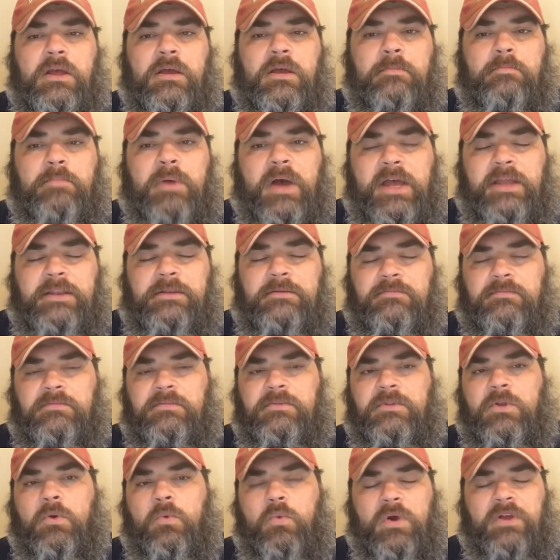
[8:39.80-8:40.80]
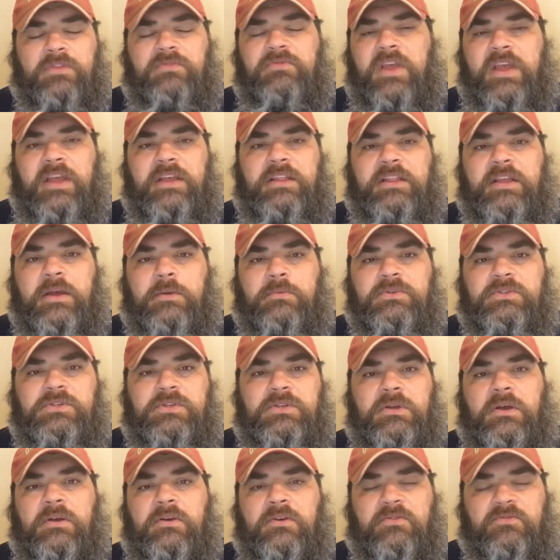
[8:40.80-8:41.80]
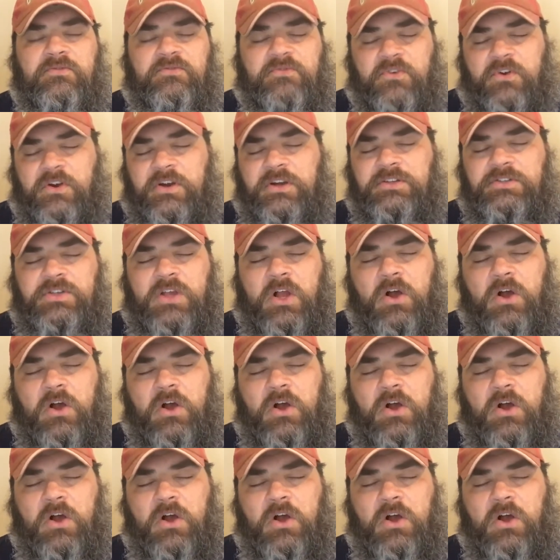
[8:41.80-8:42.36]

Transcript: But the one thing that was, for as